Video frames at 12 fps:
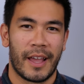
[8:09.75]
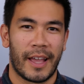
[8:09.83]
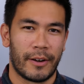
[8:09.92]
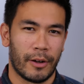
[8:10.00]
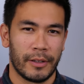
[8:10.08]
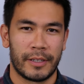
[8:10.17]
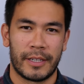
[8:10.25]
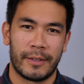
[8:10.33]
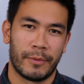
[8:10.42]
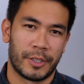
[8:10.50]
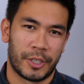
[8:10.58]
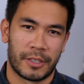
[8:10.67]
and all it
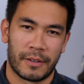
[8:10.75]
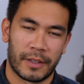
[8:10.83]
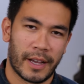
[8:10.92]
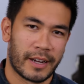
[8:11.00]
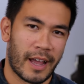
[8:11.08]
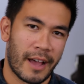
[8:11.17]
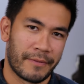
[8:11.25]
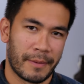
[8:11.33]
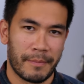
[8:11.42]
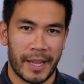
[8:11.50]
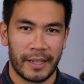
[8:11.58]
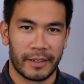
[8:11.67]
did was just kind of have the
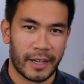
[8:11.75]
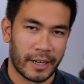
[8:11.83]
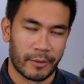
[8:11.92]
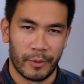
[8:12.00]
main kind